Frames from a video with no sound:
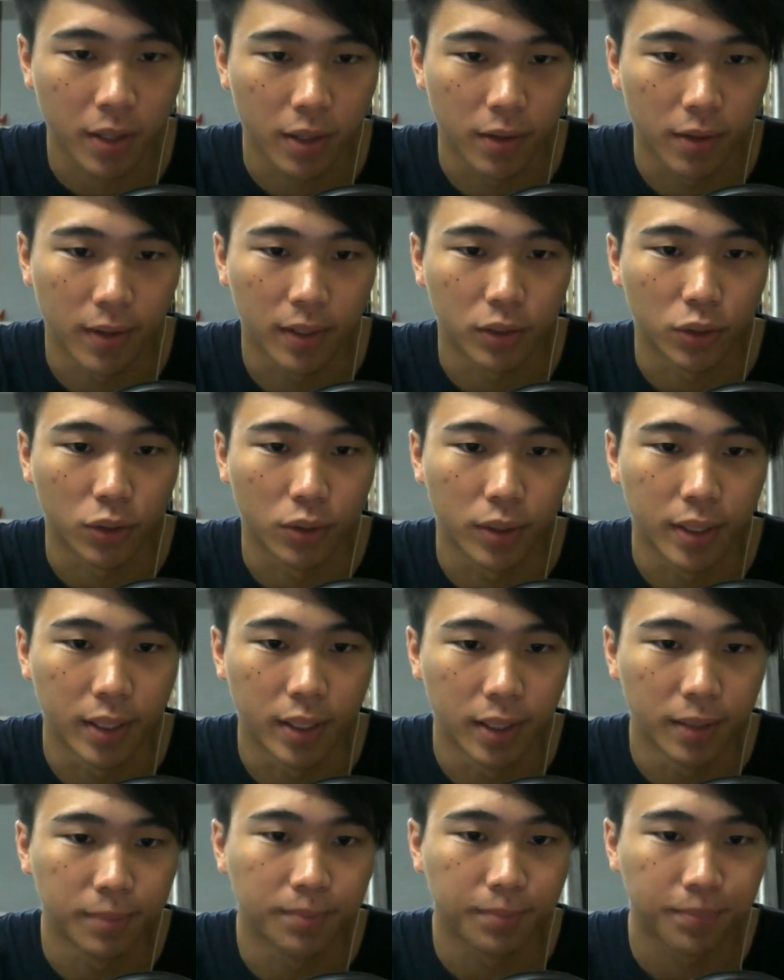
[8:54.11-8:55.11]
Right, so
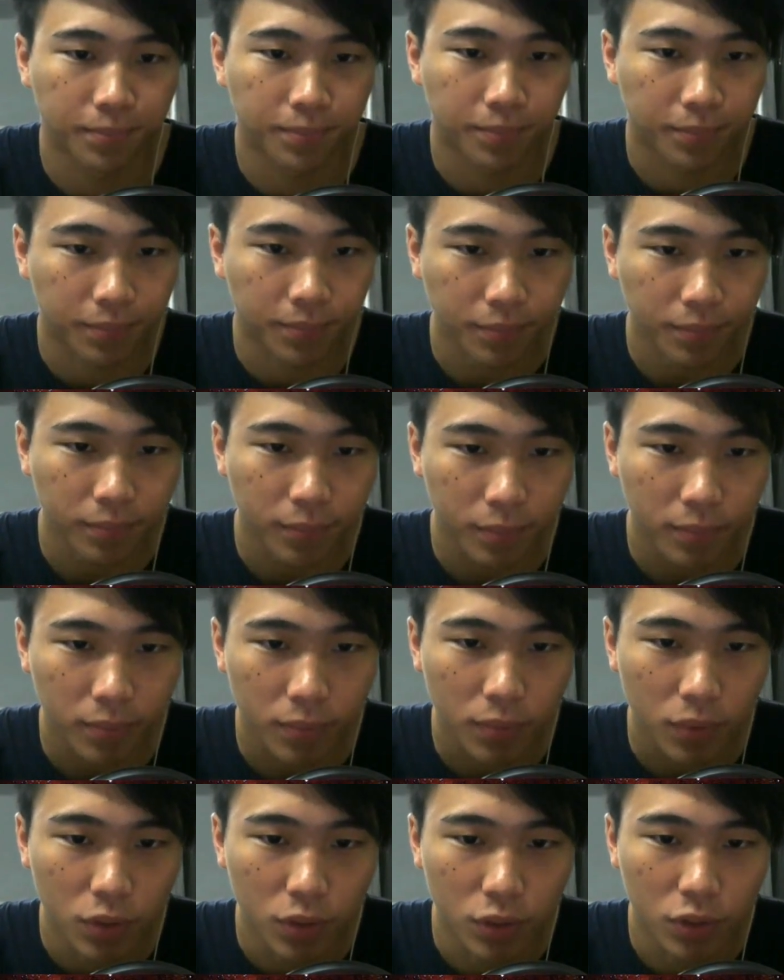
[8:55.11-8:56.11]
here
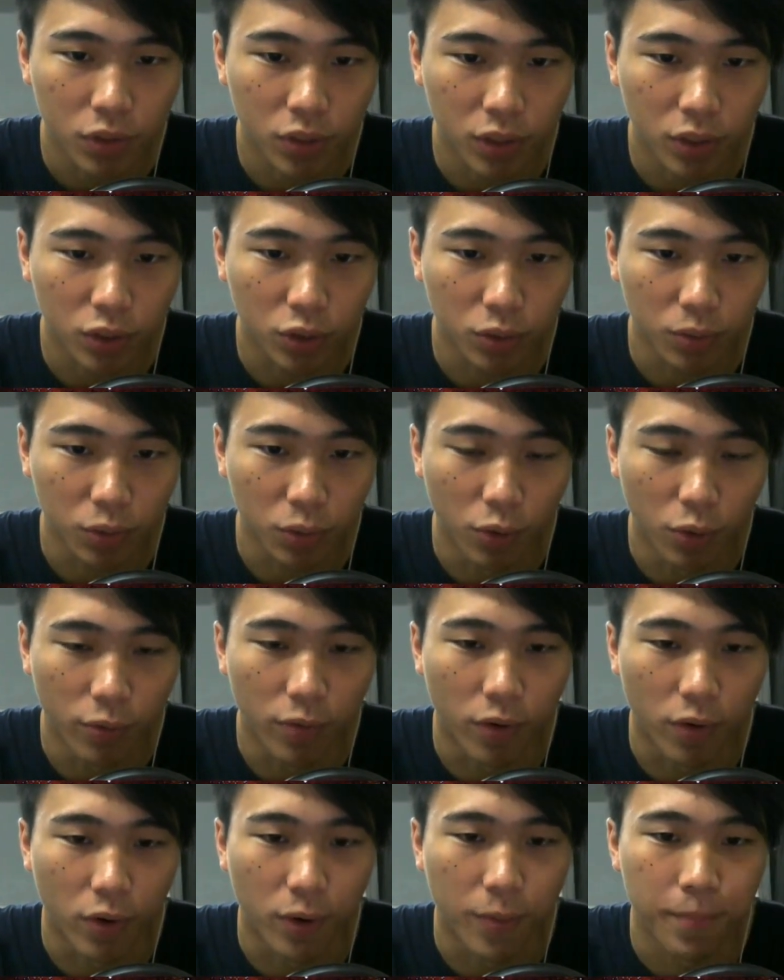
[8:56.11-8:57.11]
just go
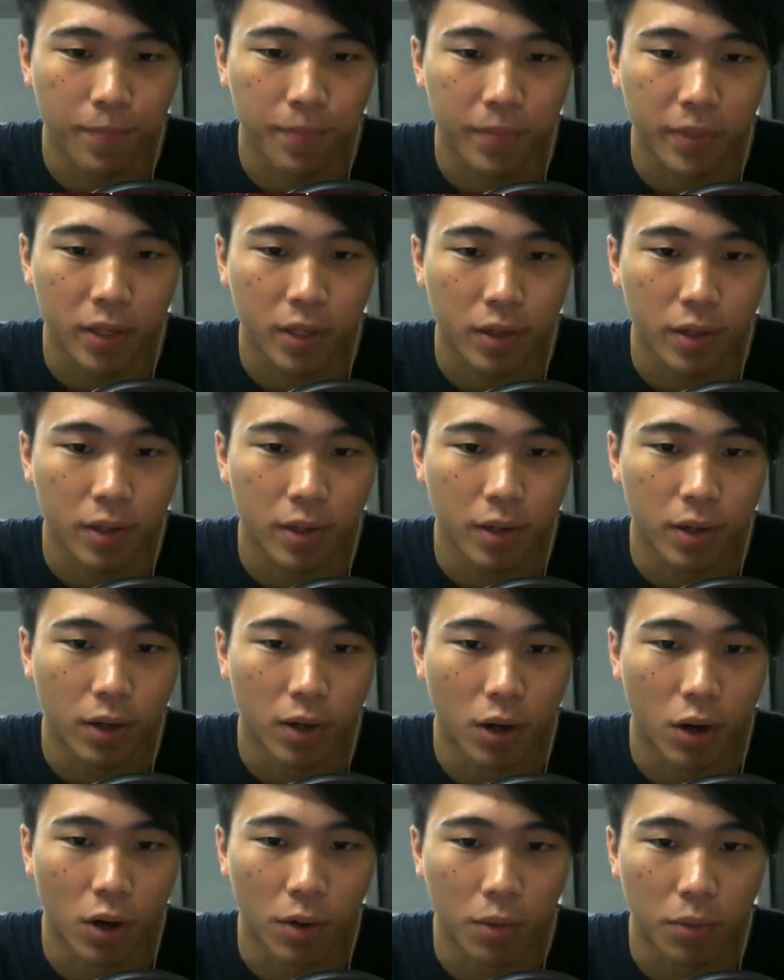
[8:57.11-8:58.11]
for
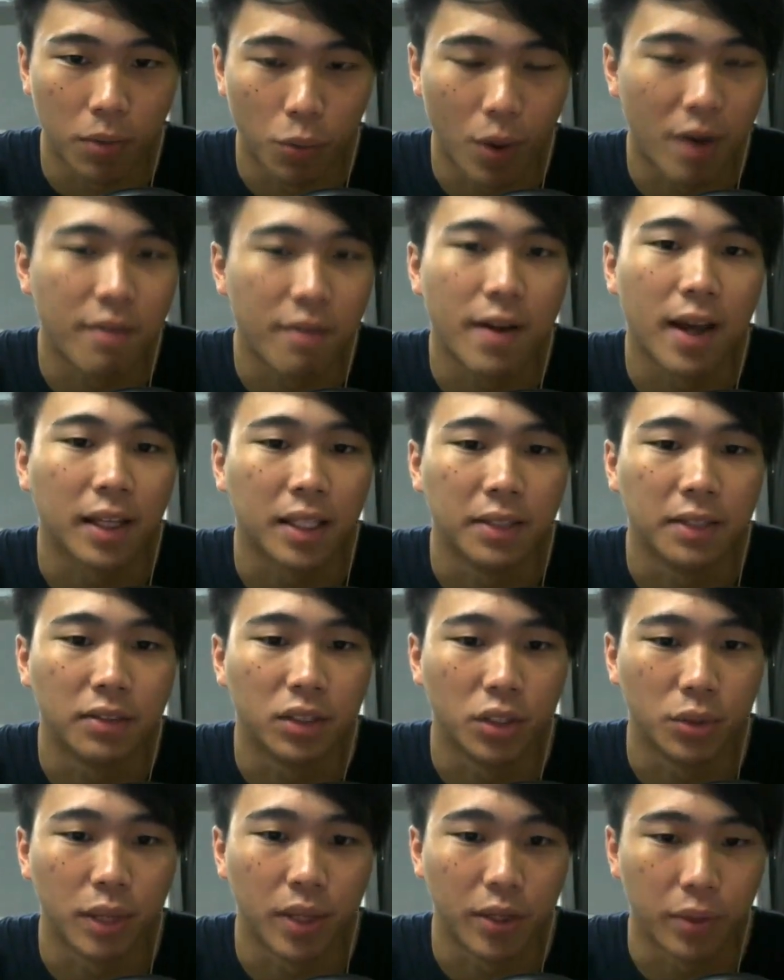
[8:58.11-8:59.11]
whatever active
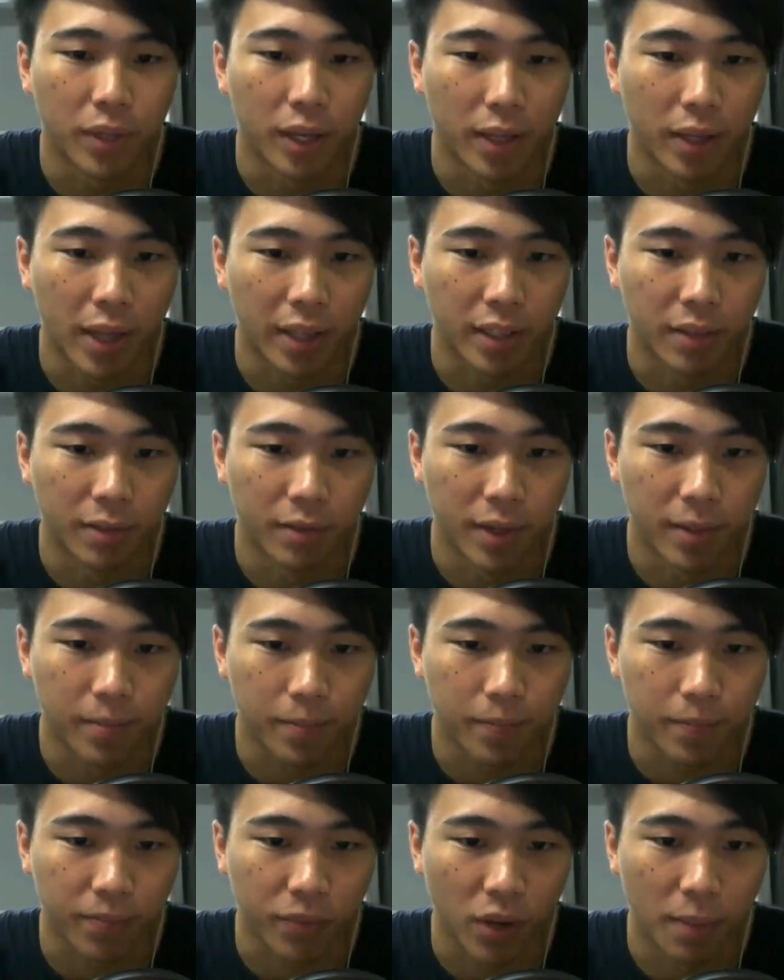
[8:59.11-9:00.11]
skill that you can activate
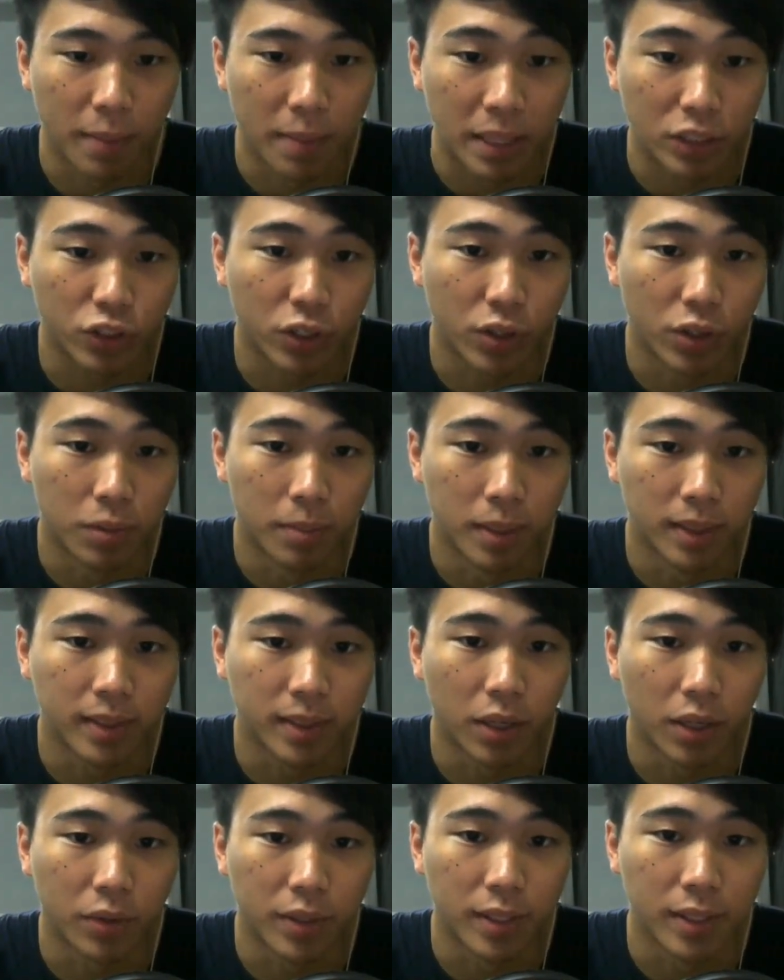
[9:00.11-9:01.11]
and make sure you burst
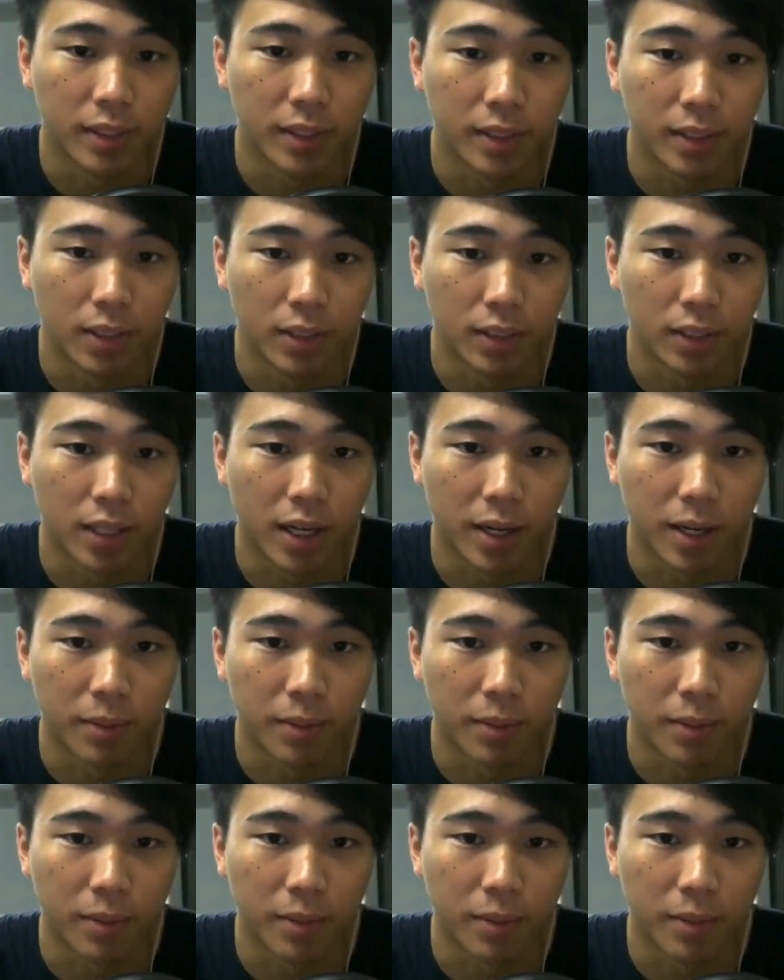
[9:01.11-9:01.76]
down this Ursula,